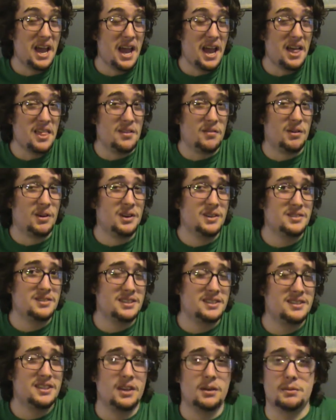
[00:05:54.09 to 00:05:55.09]
And the one who
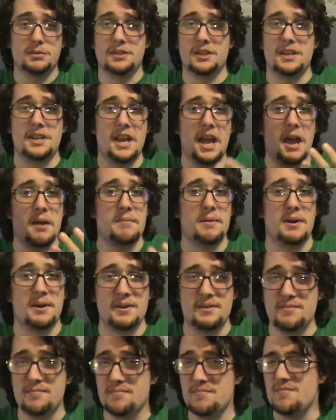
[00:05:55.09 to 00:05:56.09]
succeeded was enamored,
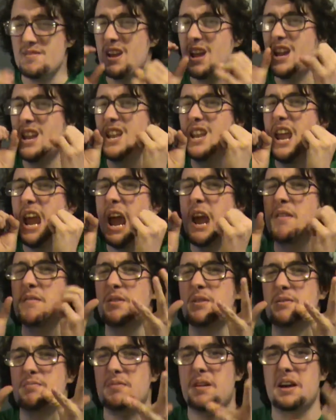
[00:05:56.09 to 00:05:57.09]

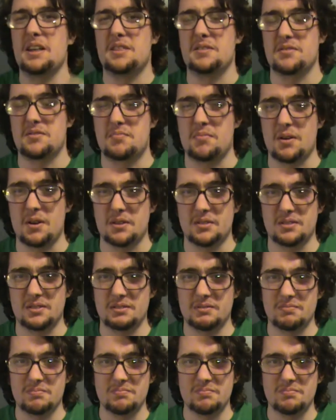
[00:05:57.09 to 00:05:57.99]
enamored by this person.